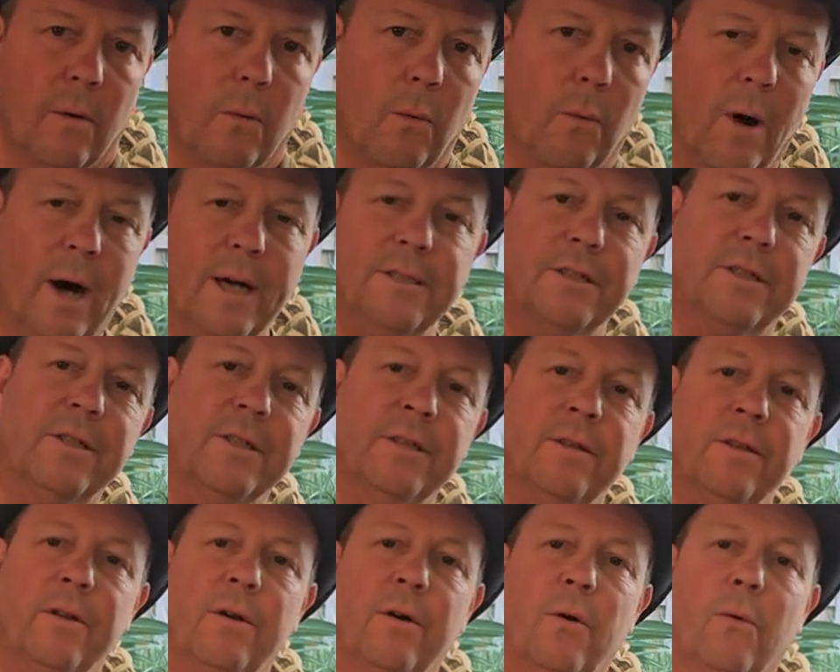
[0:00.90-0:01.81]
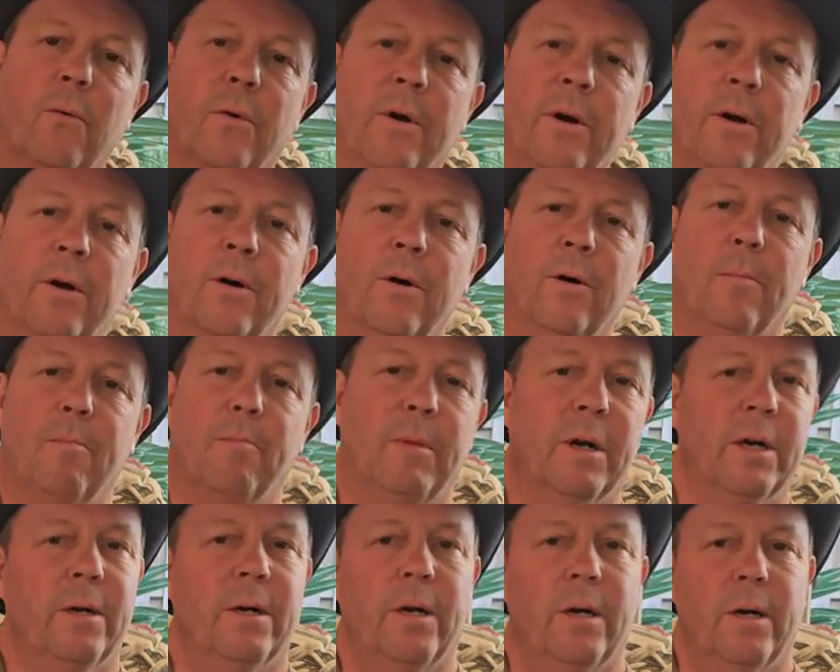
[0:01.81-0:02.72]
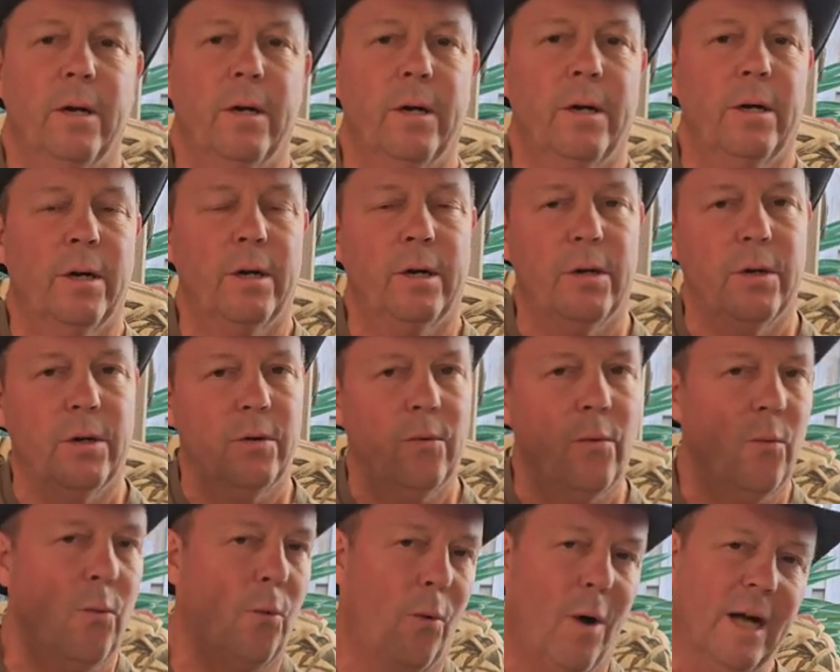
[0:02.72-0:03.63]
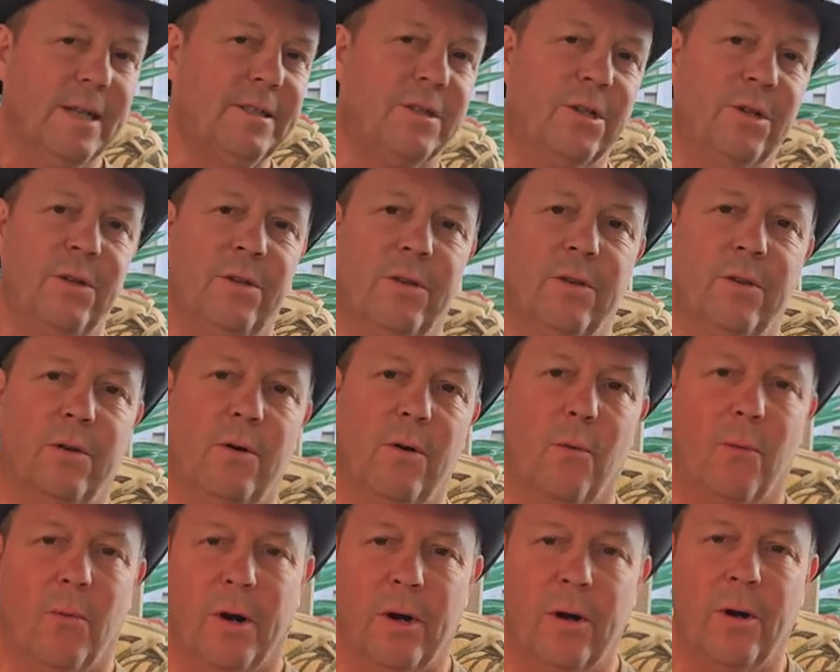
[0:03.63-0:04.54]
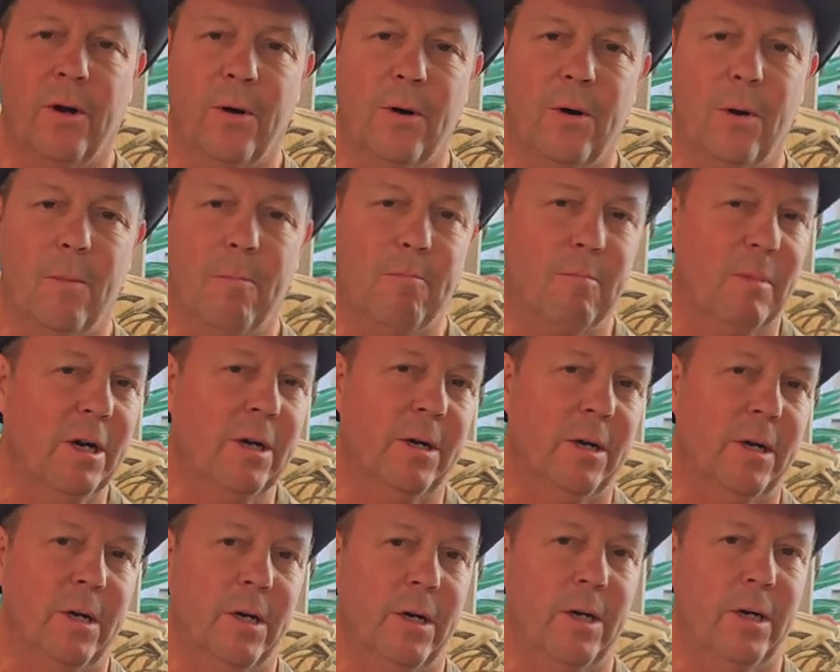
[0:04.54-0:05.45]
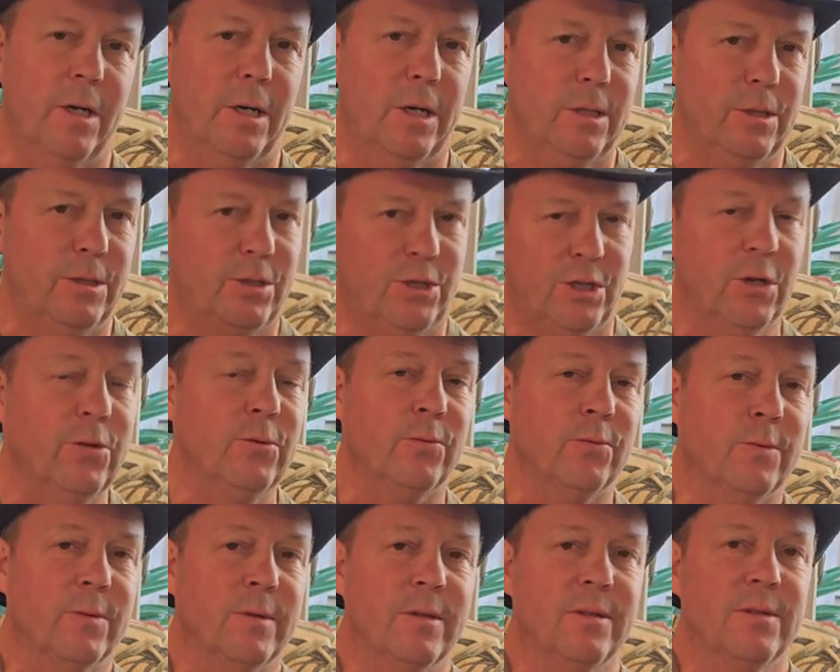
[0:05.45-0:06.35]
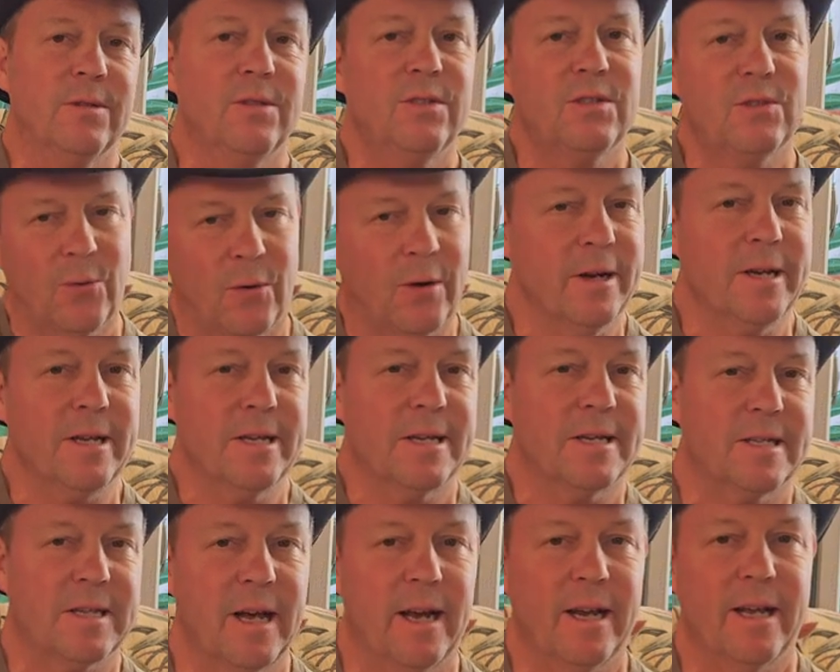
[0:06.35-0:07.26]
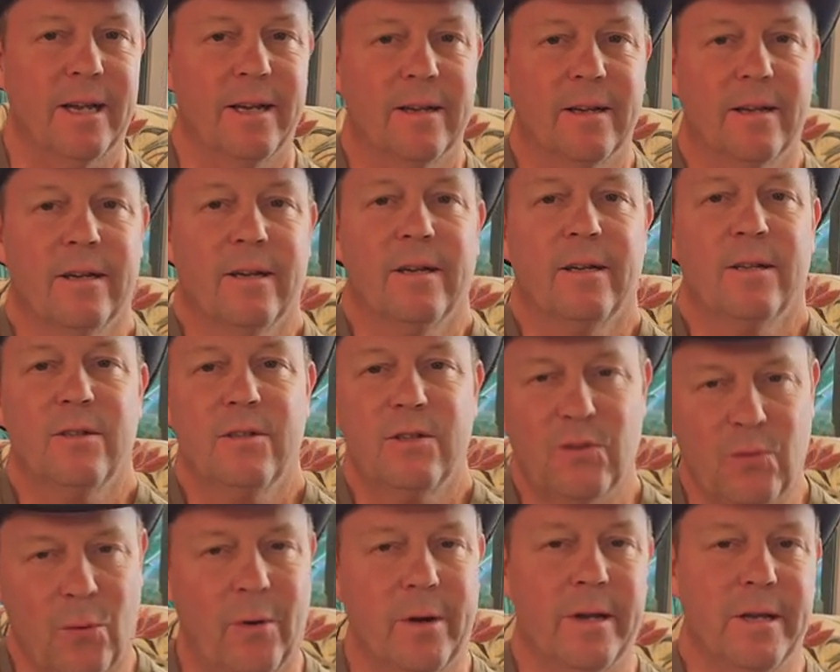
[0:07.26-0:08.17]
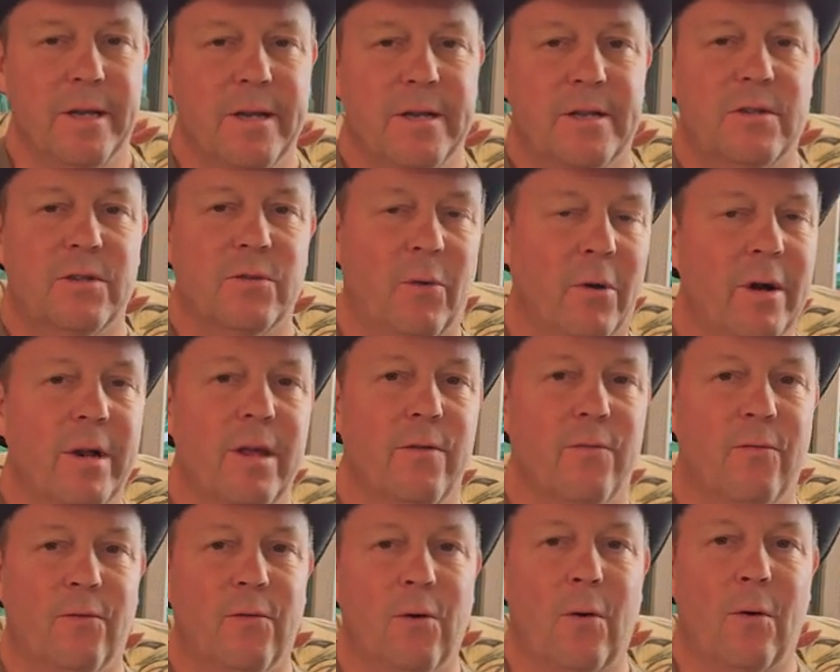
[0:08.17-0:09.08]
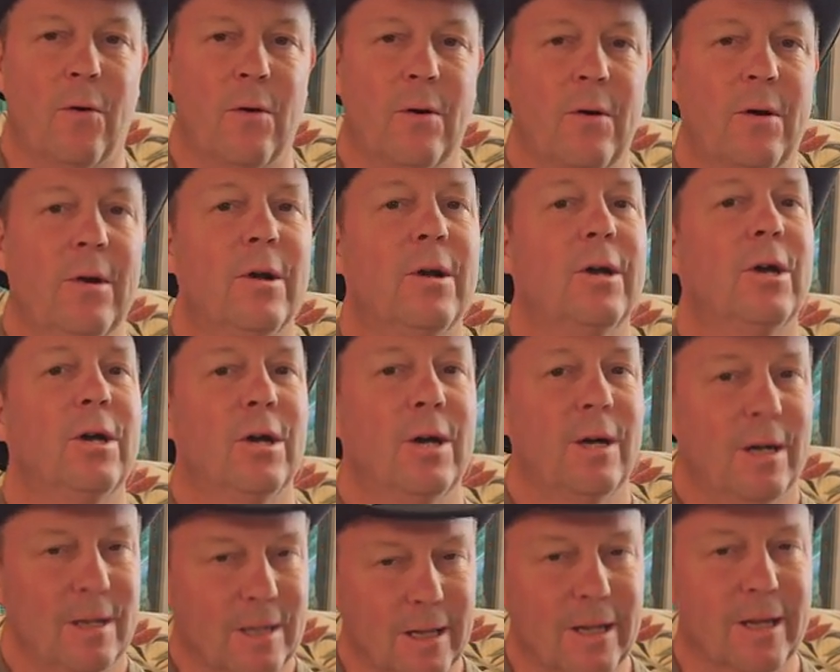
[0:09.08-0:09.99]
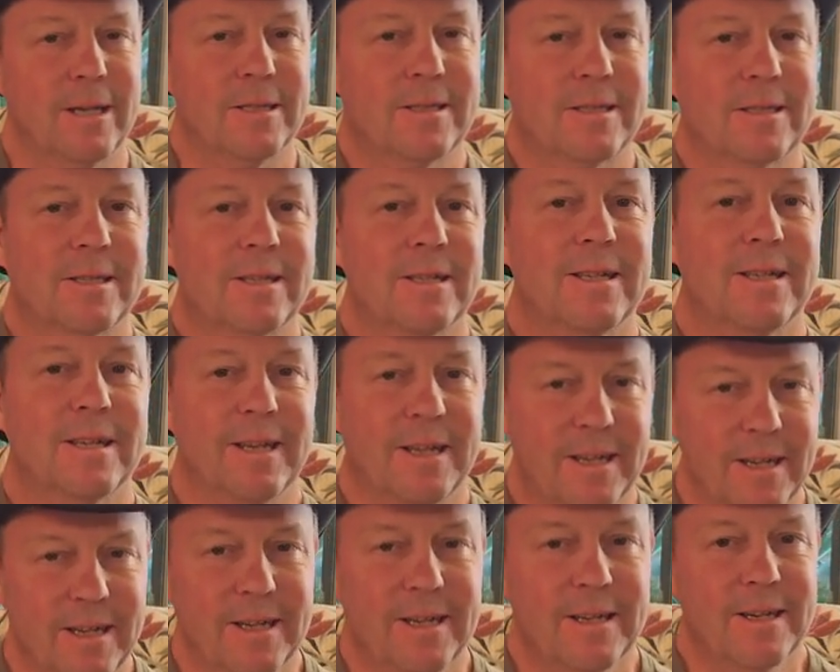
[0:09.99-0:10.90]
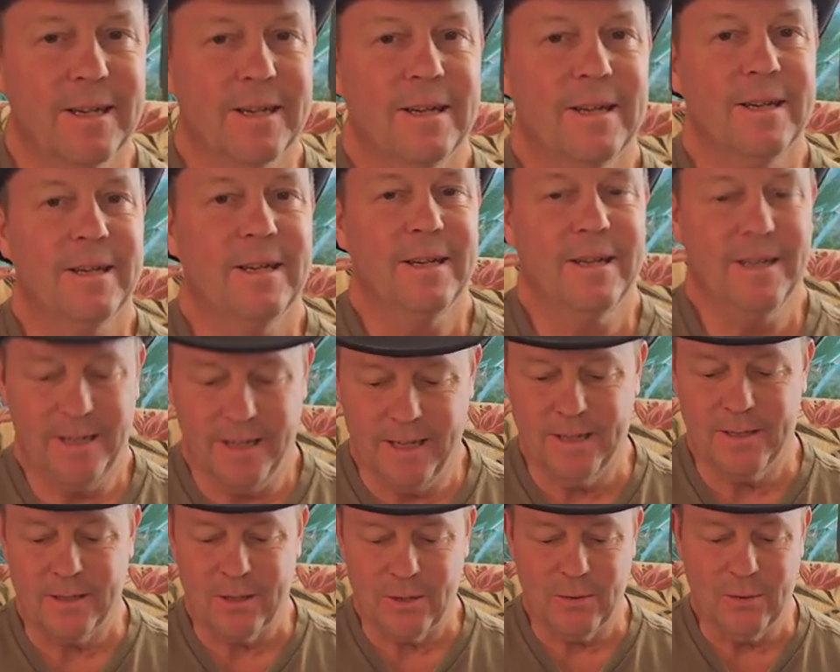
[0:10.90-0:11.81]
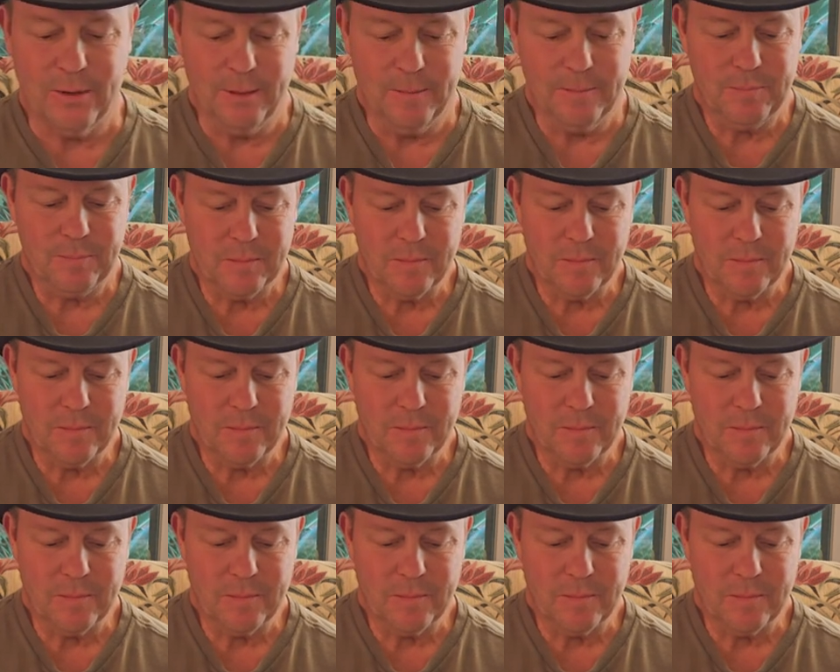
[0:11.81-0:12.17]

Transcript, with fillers: Watching the world burn, watching the world burn. June twenty-second, twenty twenty-four. Let's get into it.